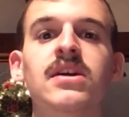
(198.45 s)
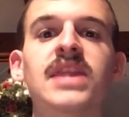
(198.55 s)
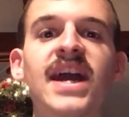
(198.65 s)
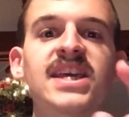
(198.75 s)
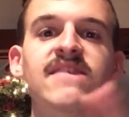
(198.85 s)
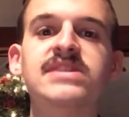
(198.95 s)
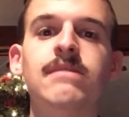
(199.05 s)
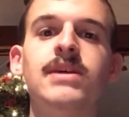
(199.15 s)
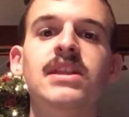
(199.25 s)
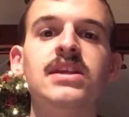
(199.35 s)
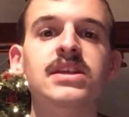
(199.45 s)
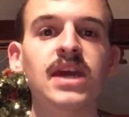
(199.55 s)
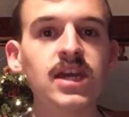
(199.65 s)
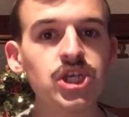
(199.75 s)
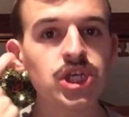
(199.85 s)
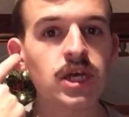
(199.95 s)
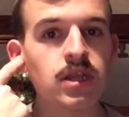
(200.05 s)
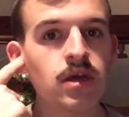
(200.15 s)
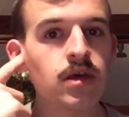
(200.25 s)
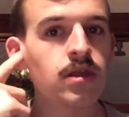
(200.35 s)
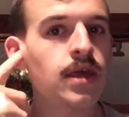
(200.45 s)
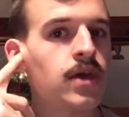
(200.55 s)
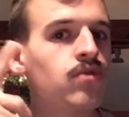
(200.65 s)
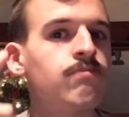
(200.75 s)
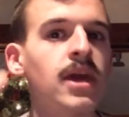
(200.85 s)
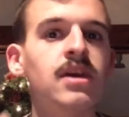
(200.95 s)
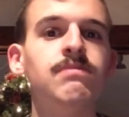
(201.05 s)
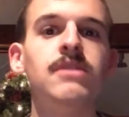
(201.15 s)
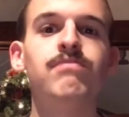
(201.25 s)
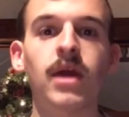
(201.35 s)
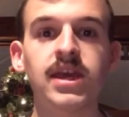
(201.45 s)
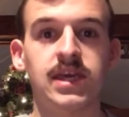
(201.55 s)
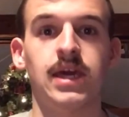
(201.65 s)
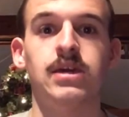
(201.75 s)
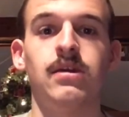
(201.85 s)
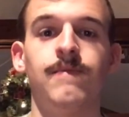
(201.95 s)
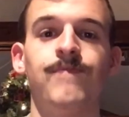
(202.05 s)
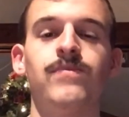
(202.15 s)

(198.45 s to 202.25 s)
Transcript: That gives them an indication that you may be braking.